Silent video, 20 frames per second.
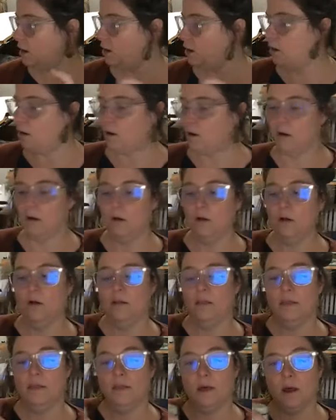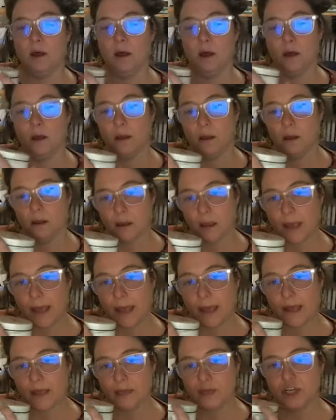all the
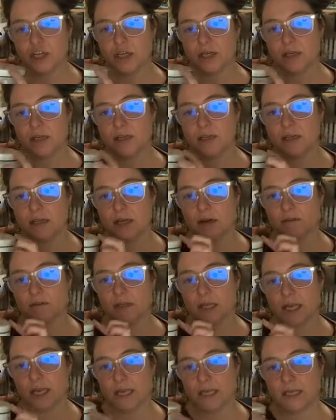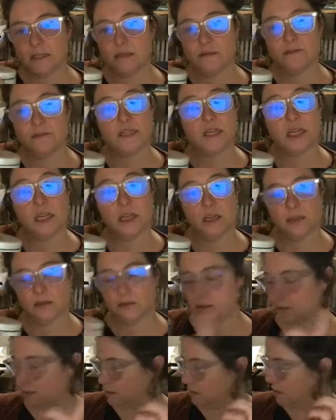edges of lids of
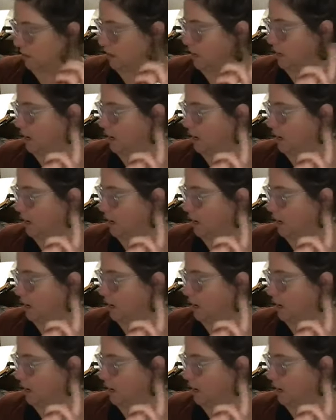tins.